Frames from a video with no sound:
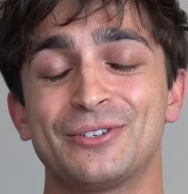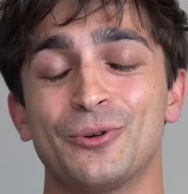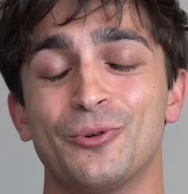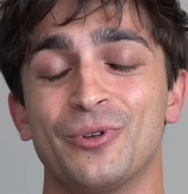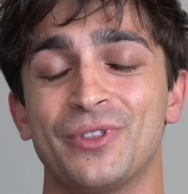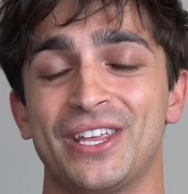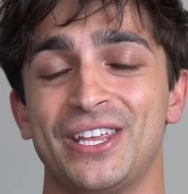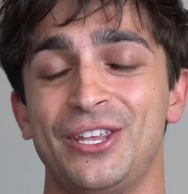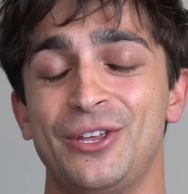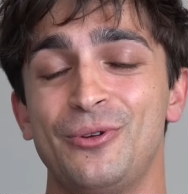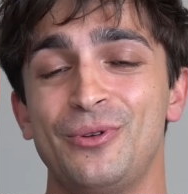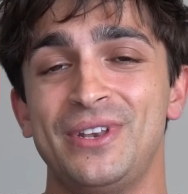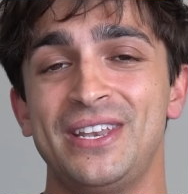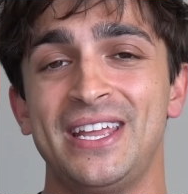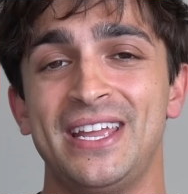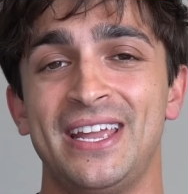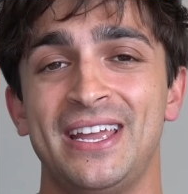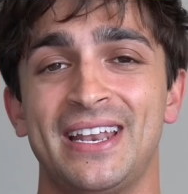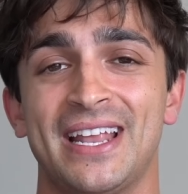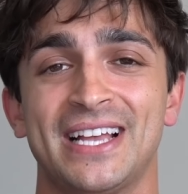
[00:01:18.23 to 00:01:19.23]
tool that you
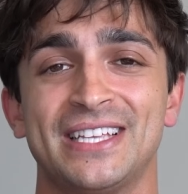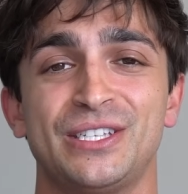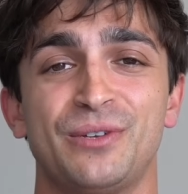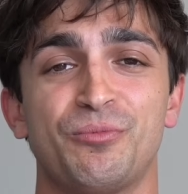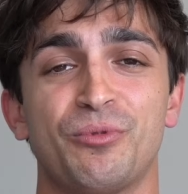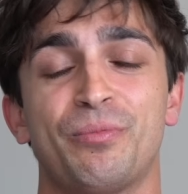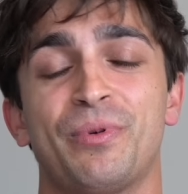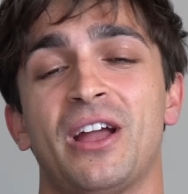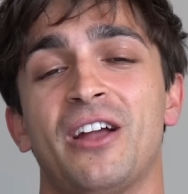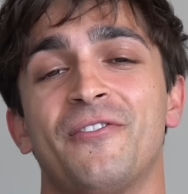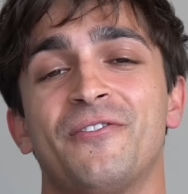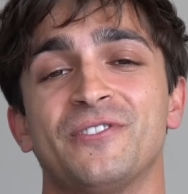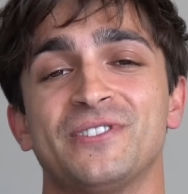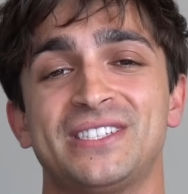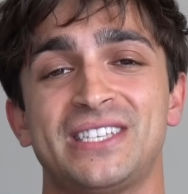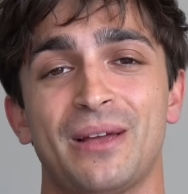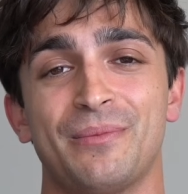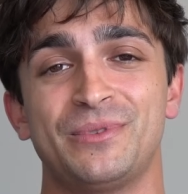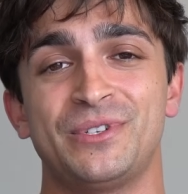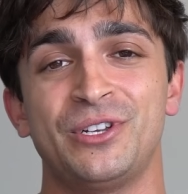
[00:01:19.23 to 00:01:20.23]
need as you prepare for
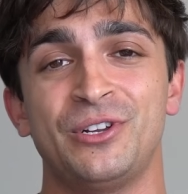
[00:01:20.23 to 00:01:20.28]
step